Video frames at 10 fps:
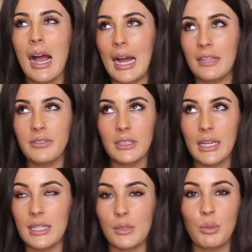I feel
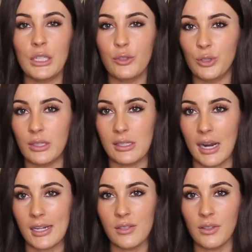like it's pretty true to
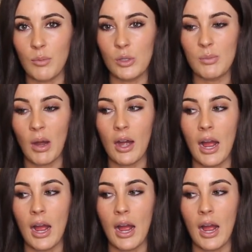size for the most part.